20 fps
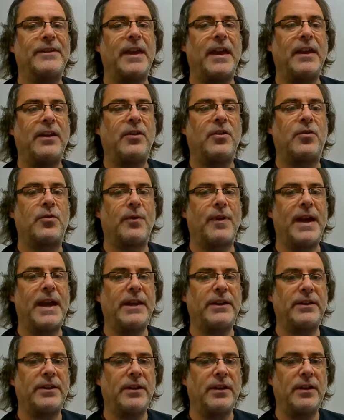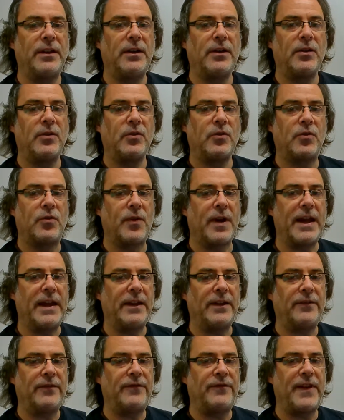a great, great
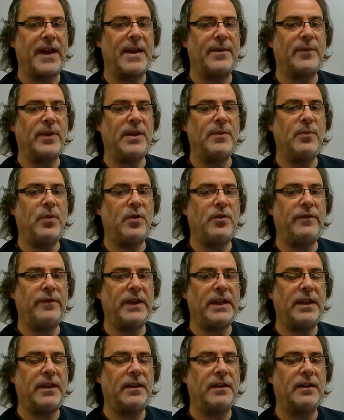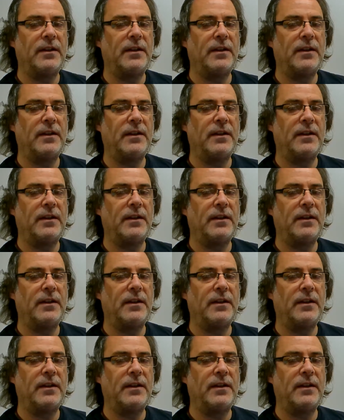family movie.